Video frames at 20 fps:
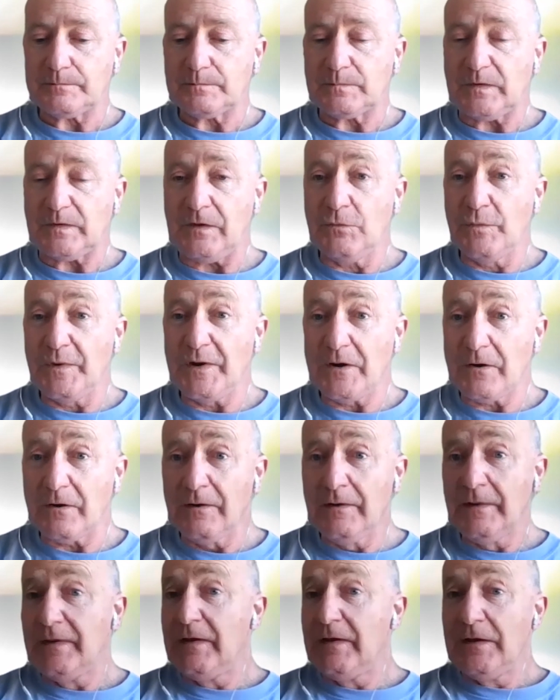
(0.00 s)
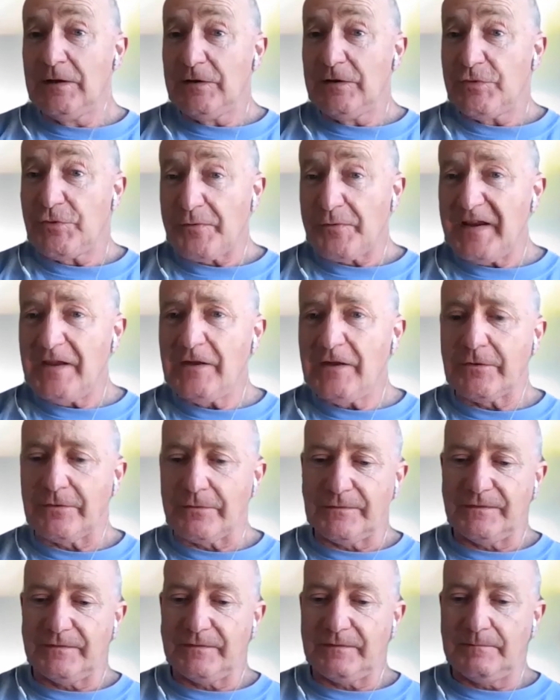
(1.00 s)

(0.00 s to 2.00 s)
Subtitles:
We are 3 years